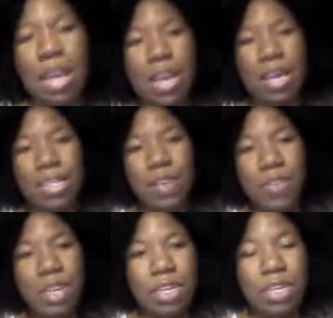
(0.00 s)
It
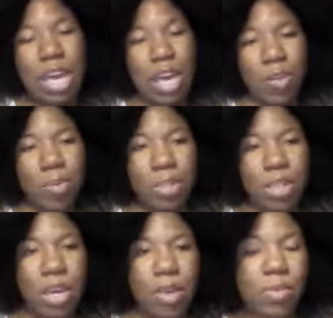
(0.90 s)
definitely helped
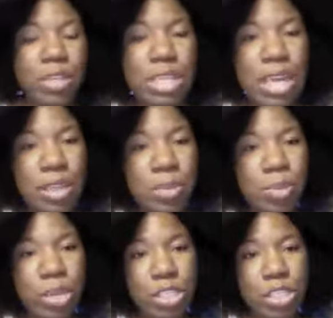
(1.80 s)
retain the
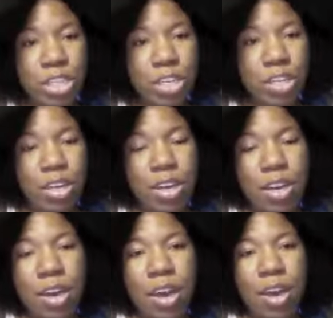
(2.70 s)
moisture.
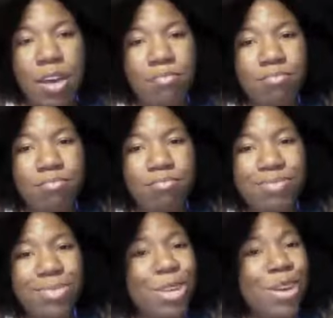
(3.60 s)
Um,
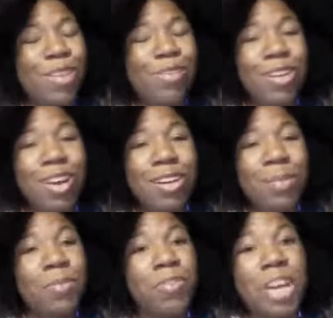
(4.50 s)
Overall,
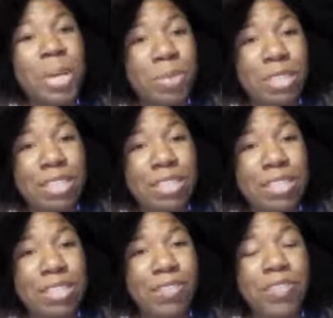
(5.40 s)
I'm very
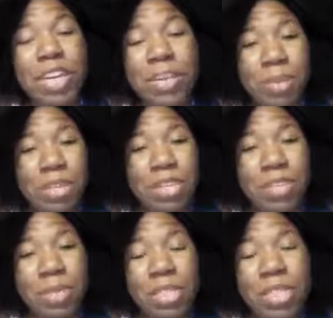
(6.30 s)
pleased
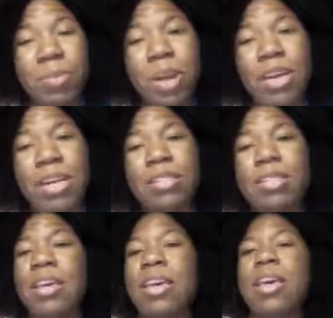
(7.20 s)
with this product.
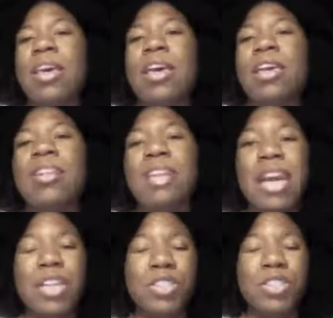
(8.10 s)
The
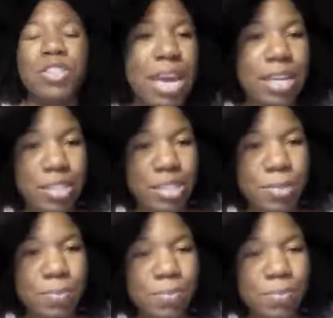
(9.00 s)
Natural-Laxer,